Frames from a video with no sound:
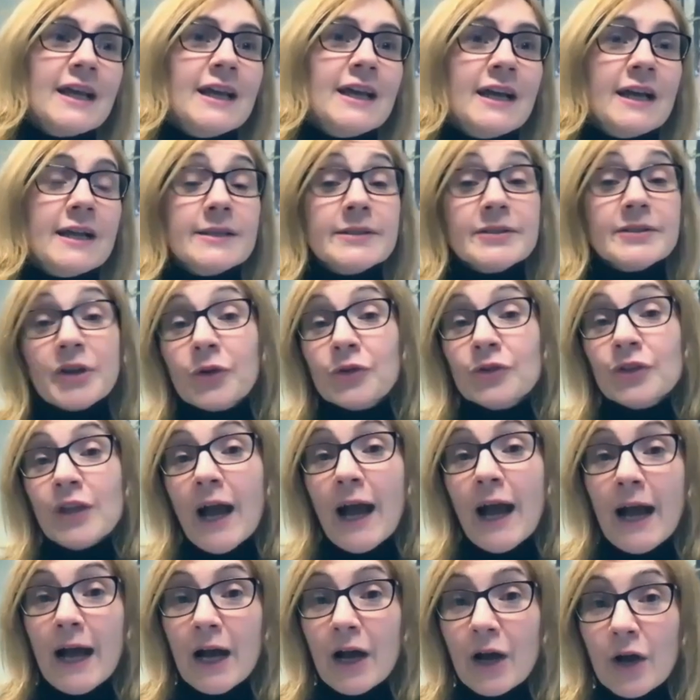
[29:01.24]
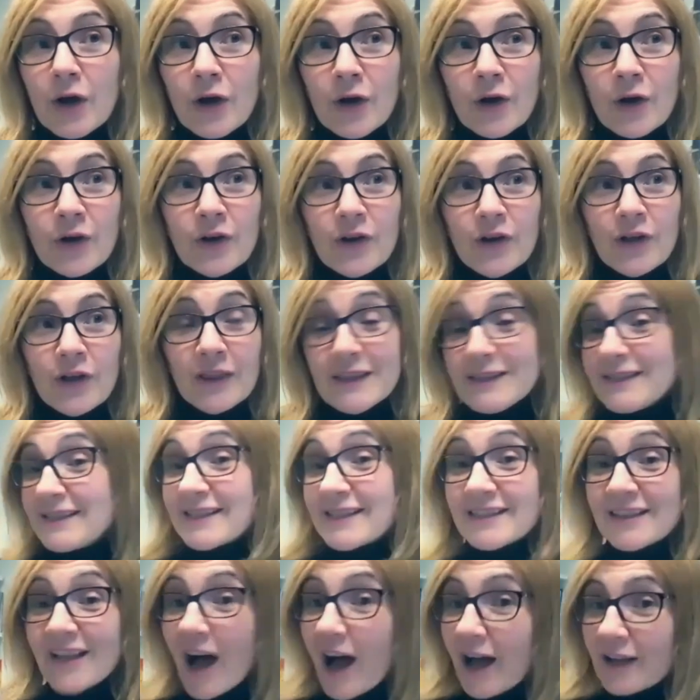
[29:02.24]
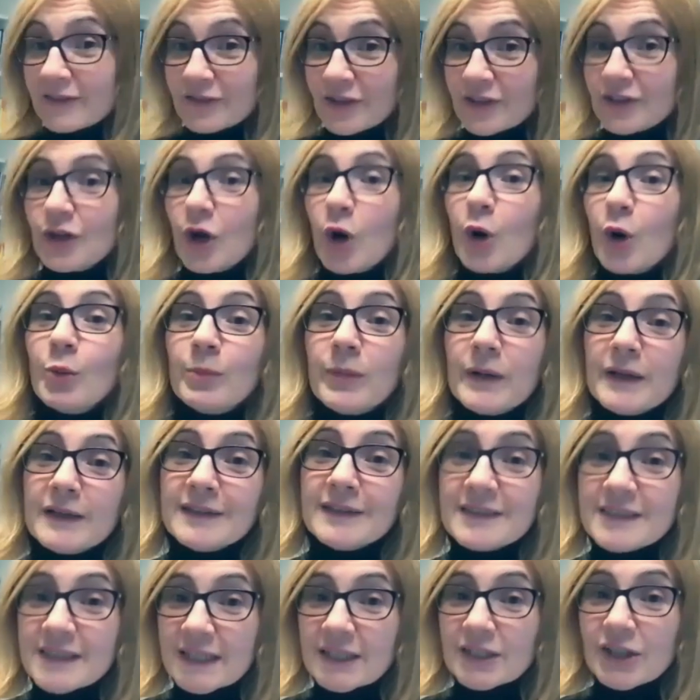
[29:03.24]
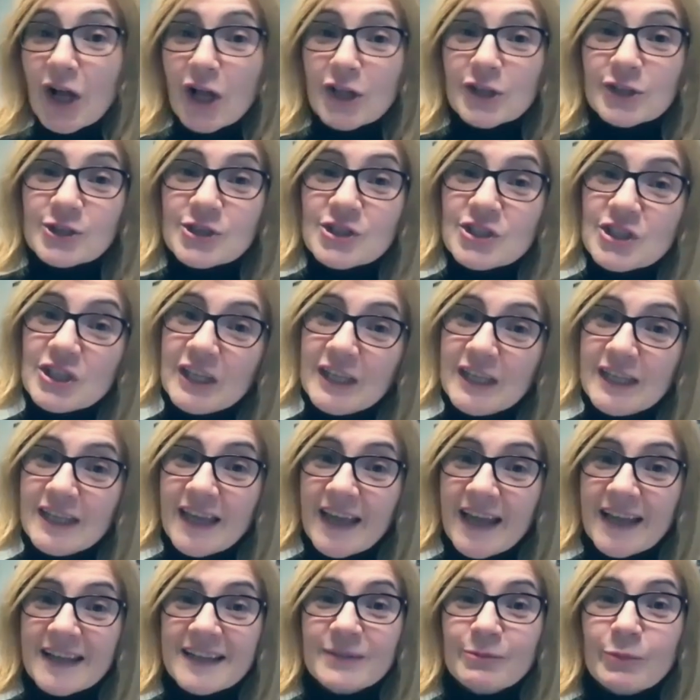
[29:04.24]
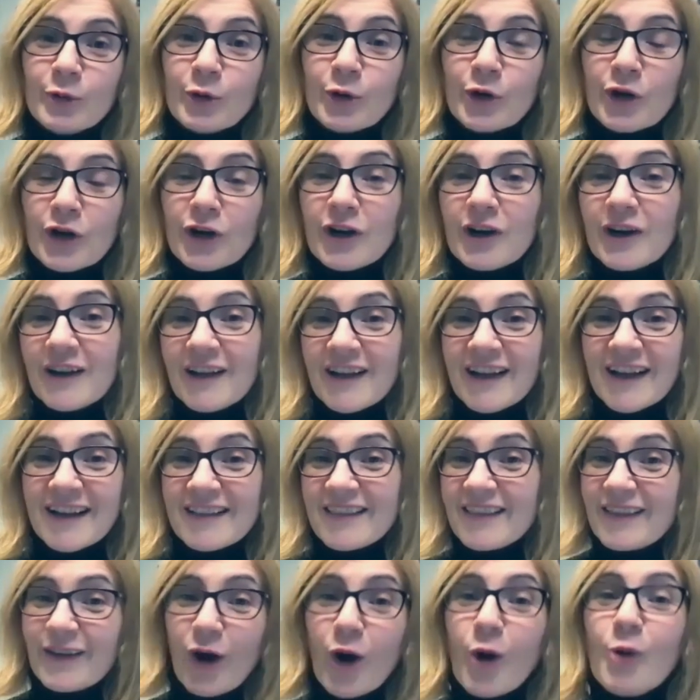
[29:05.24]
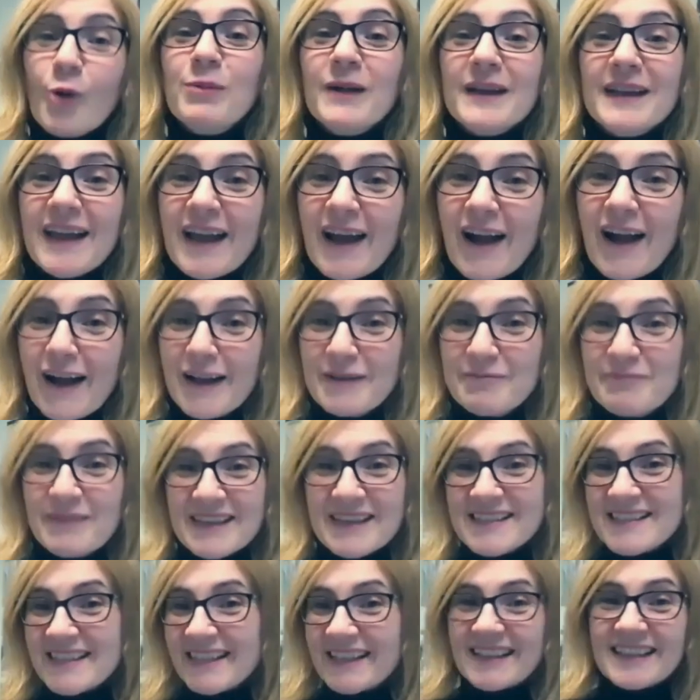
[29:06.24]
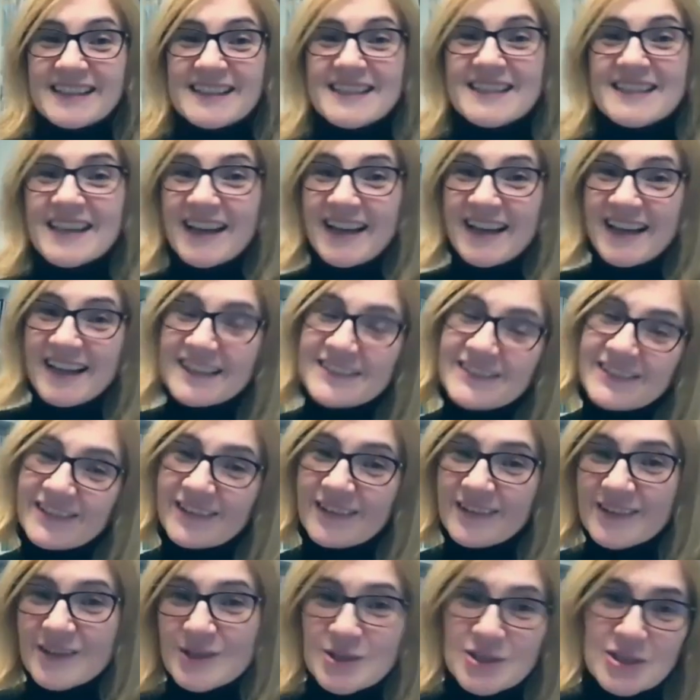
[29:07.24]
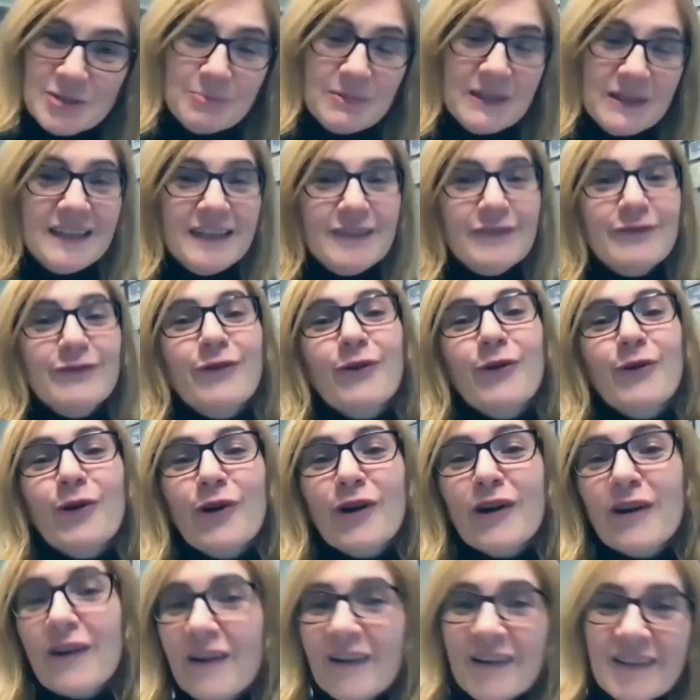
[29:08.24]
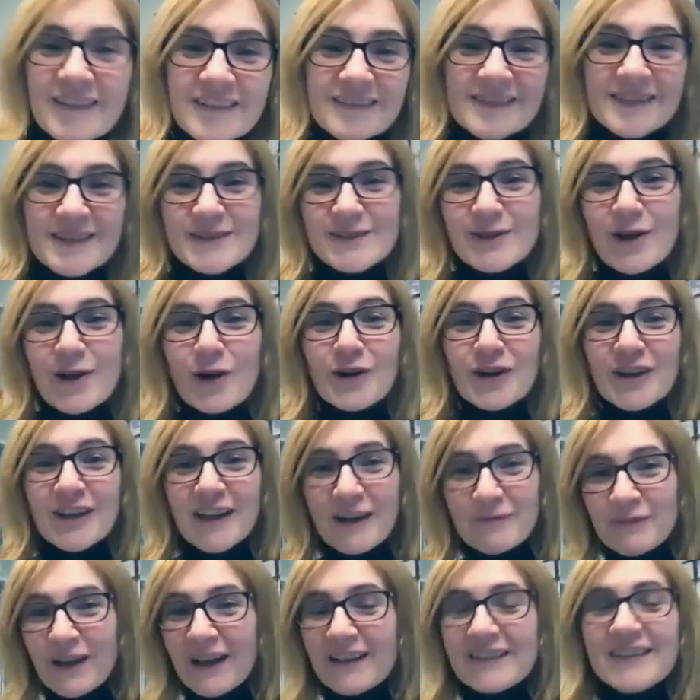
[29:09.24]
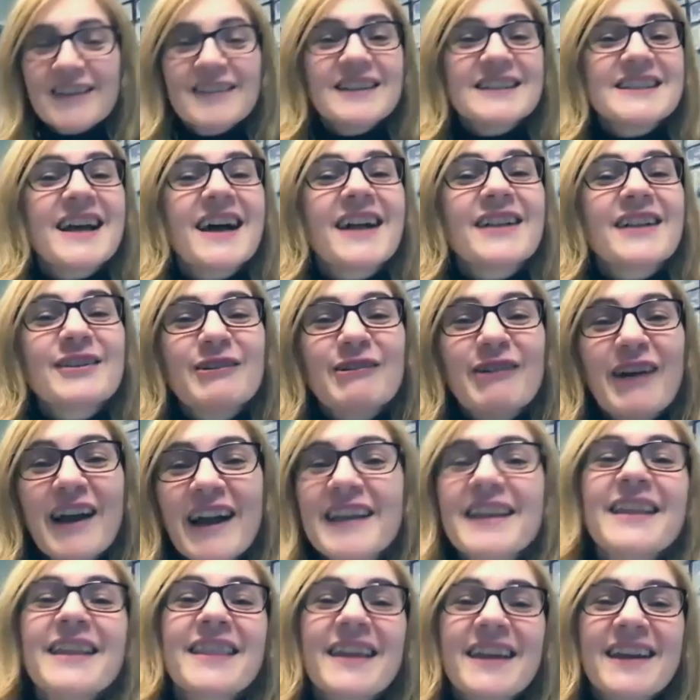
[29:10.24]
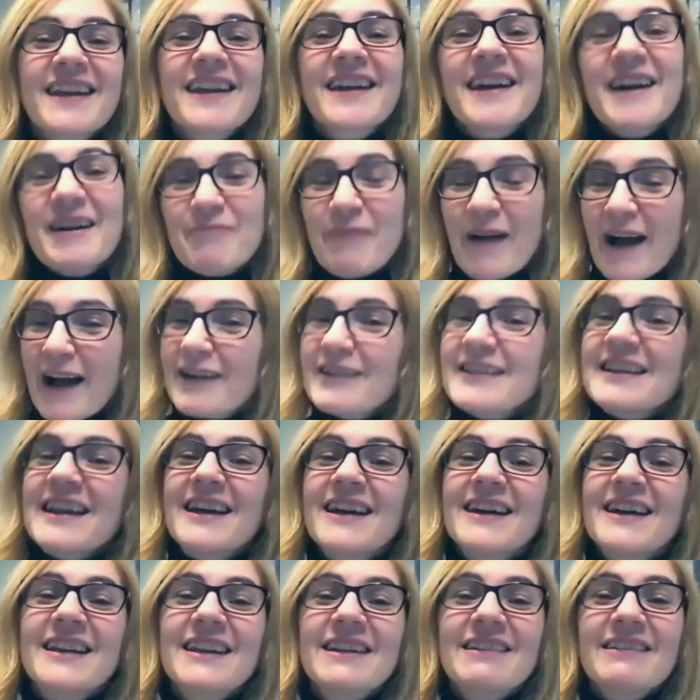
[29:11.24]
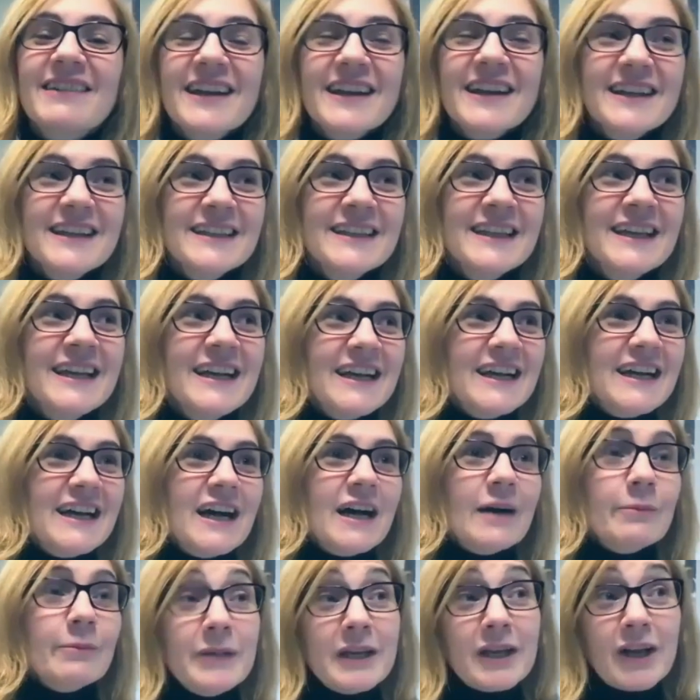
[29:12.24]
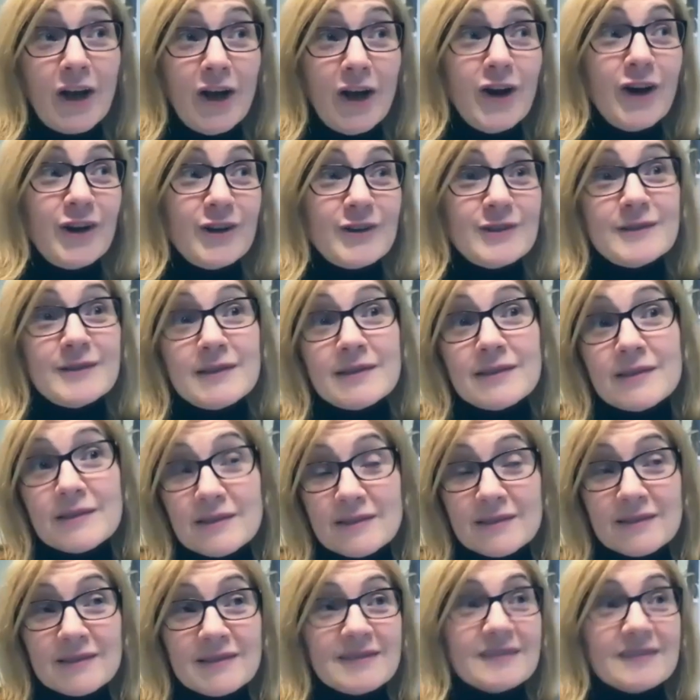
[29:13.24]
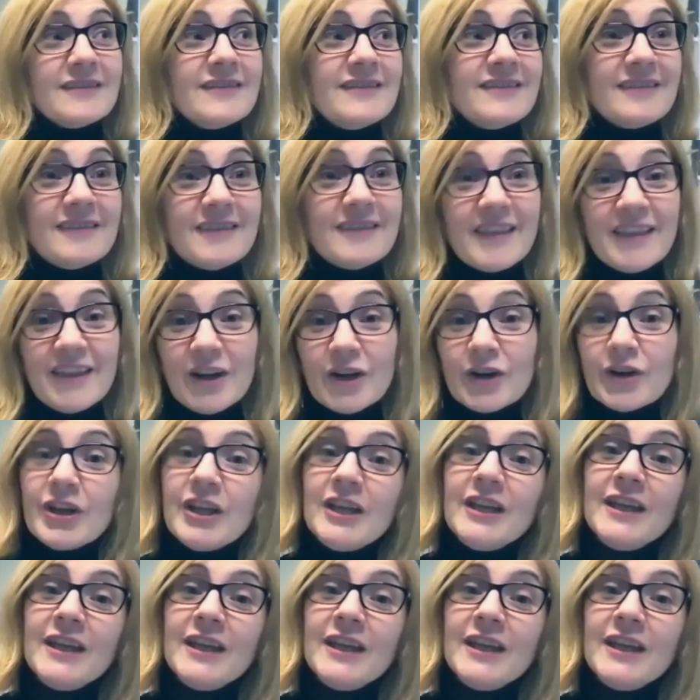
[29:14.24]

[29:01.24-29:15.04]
And so now this is not an open technology anymore. And OpenAI basically said, GPT-4, sorry, I'm not going to tell you anything about it, right? Because there